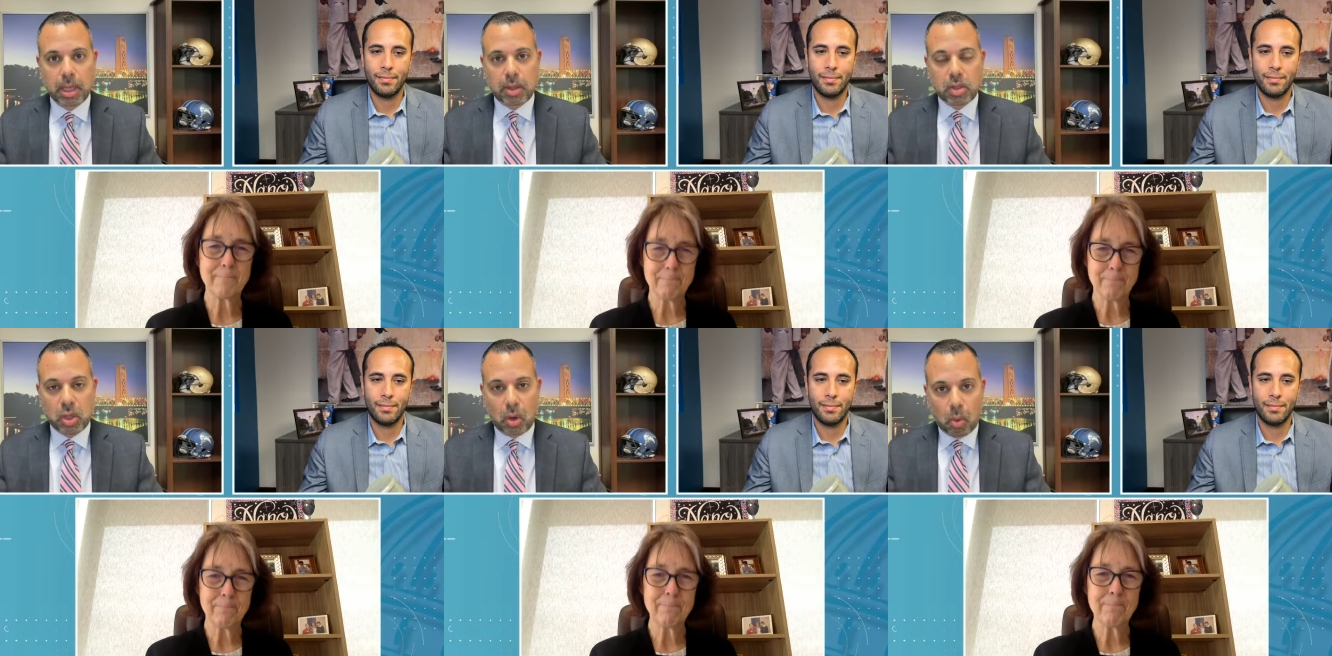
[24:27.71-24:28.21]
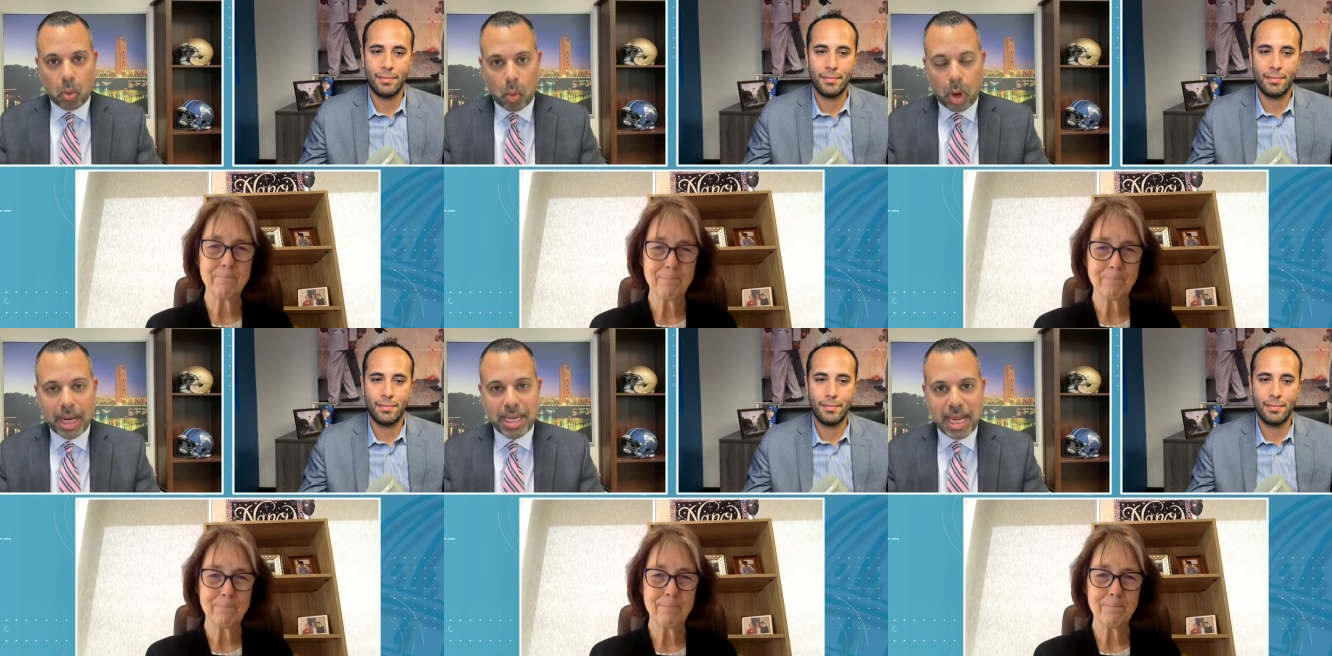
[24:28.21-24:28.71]
Speaker 1: So
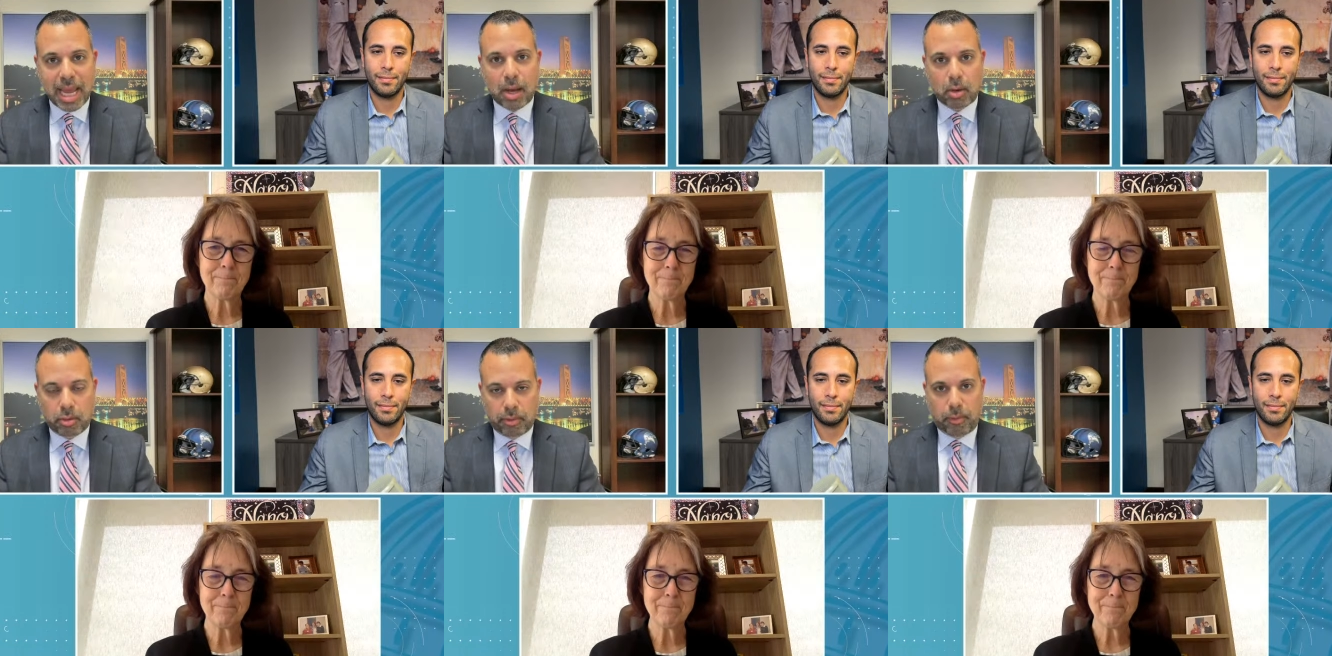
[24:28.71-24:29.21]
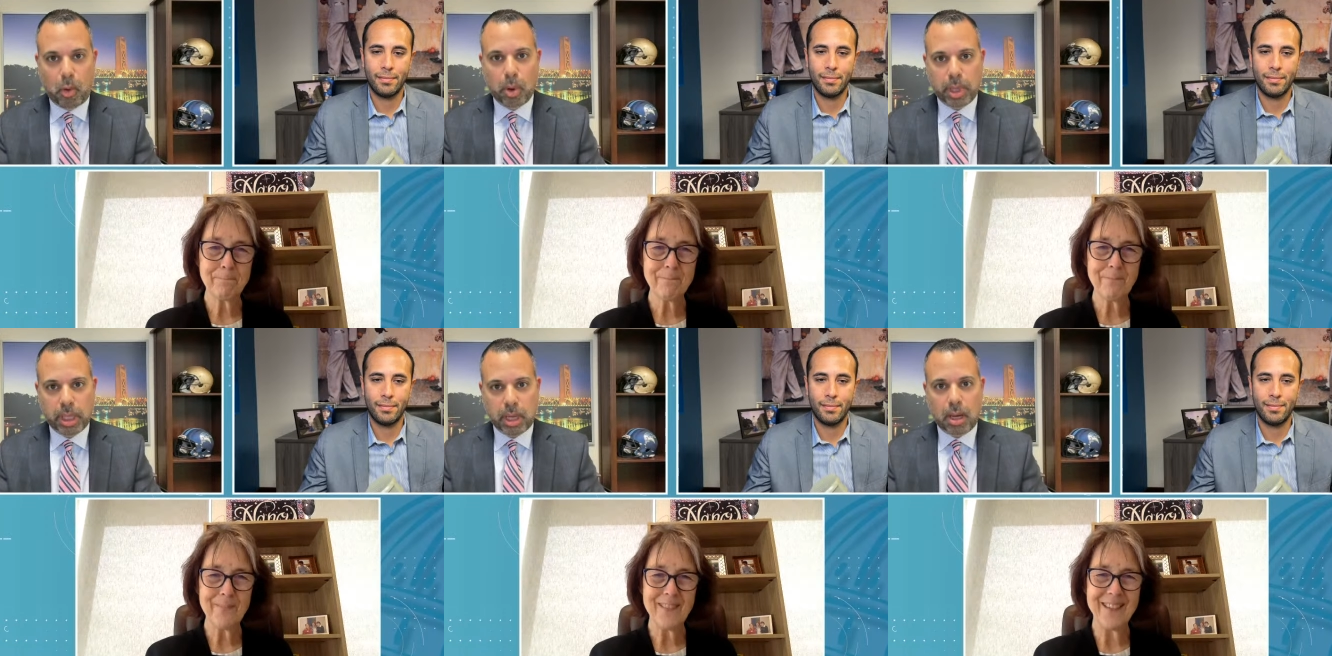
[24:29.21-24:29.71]
one down, four
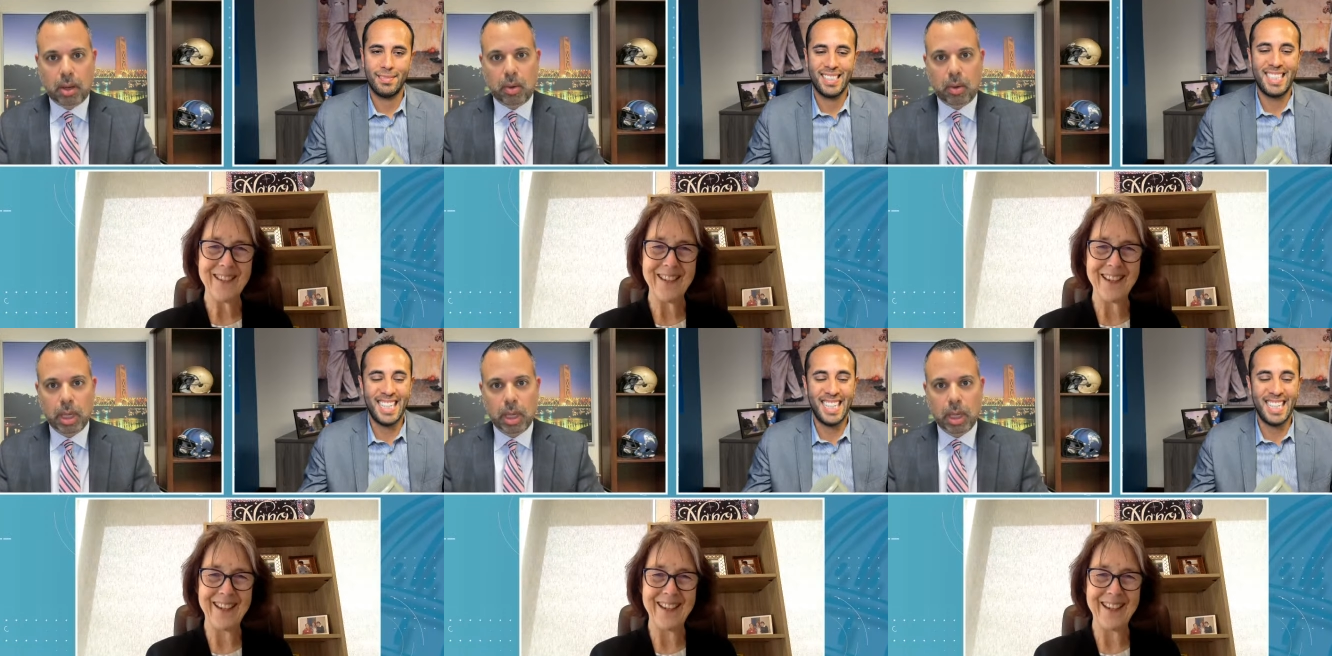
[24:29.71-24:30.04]
to go